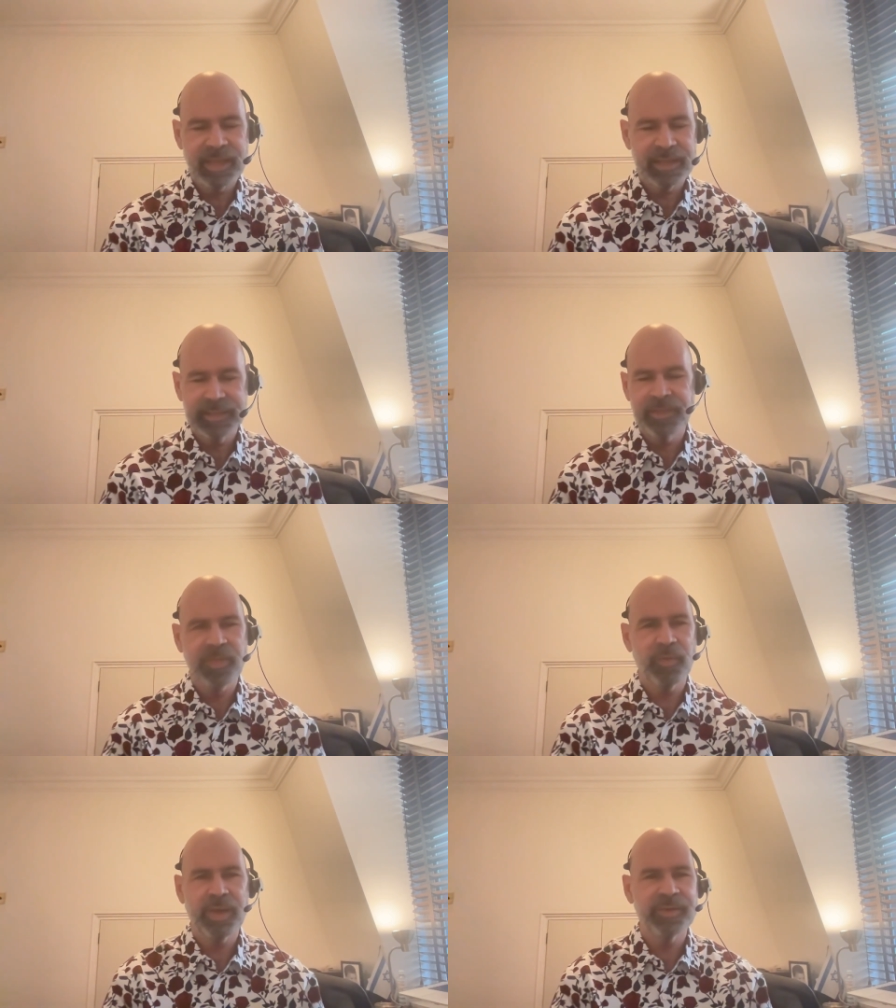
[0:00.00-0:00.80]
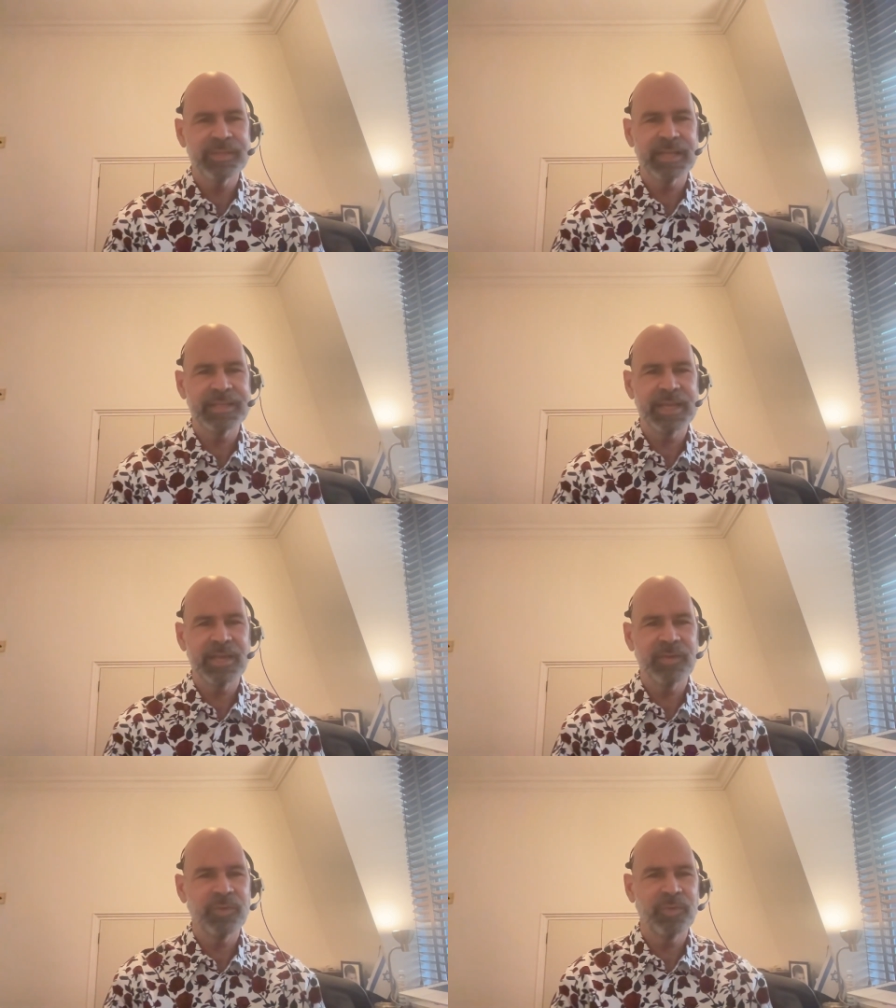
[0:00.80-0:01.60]
the writer sat
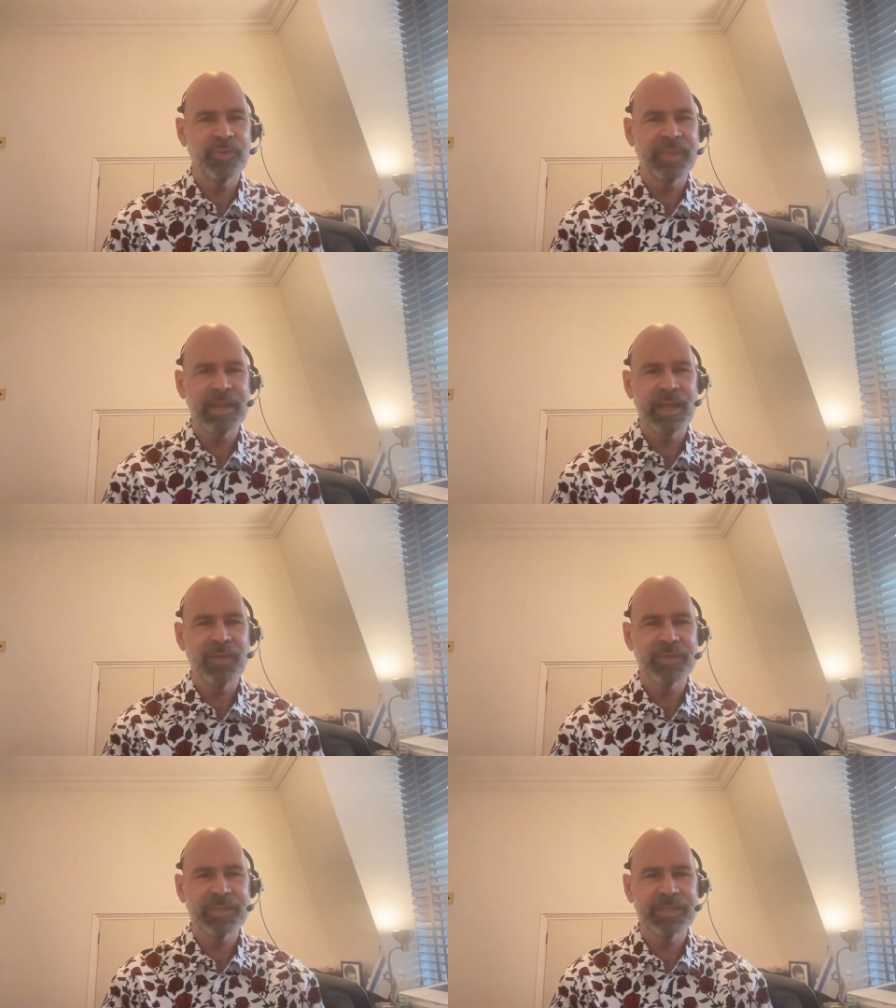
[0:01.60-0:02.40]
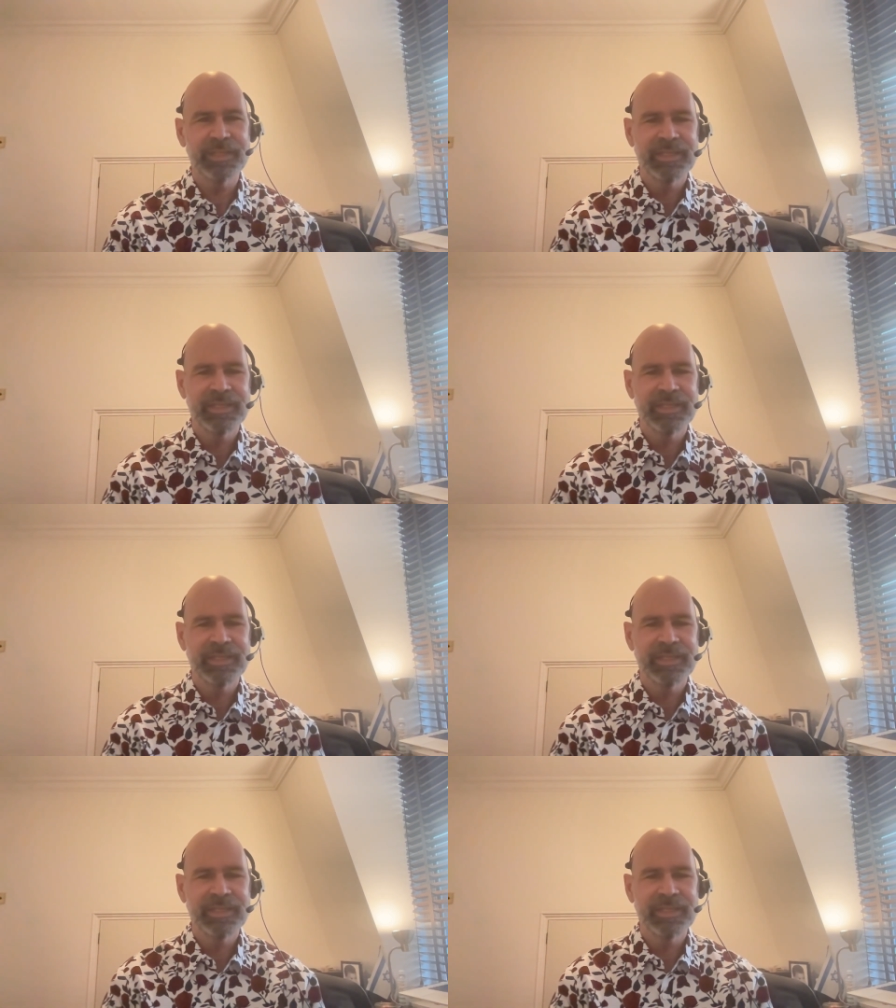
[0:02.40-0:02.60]
down, wrote that out,